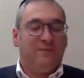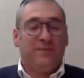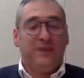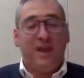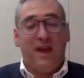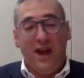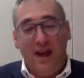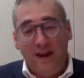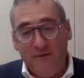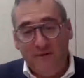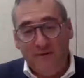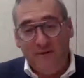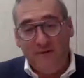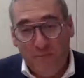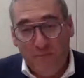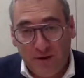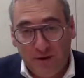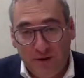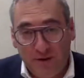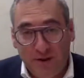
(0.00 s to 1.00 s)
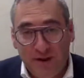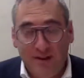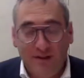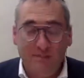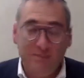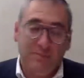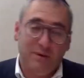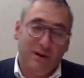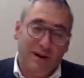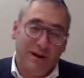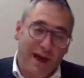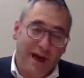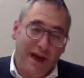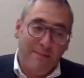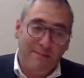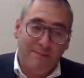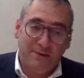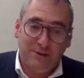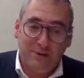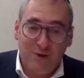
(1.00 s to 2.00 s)
Every pasuk is, but I happen
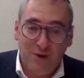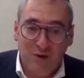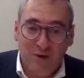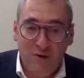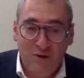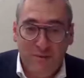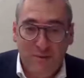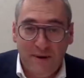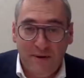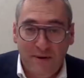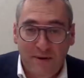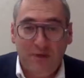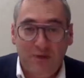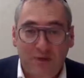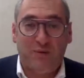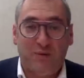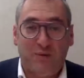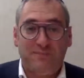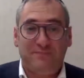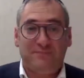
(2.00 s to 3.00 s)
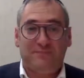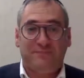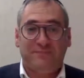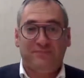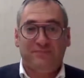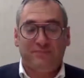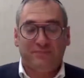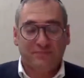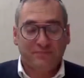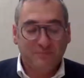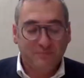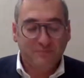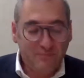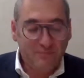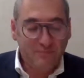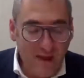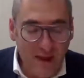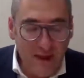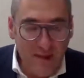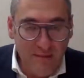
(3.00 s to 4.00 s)
to know about this one.
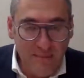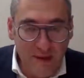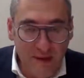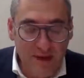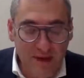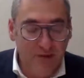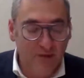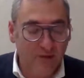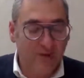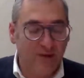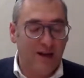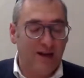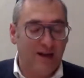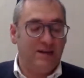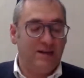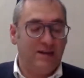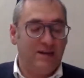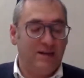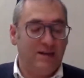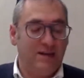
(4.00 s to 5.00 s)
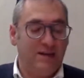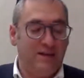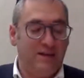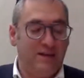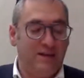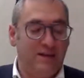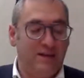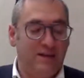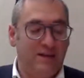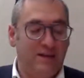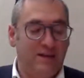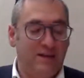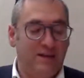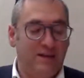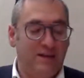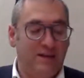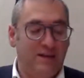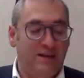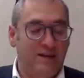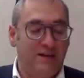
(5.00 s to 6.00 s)
But here's the idea. First of all,
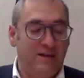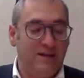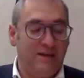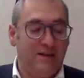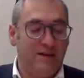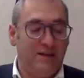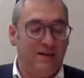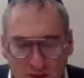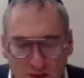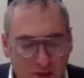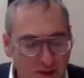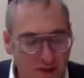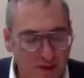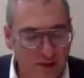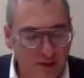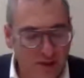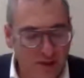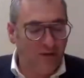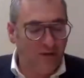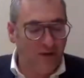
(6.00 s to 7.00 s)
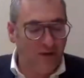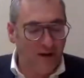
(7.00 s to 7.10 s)
the question is as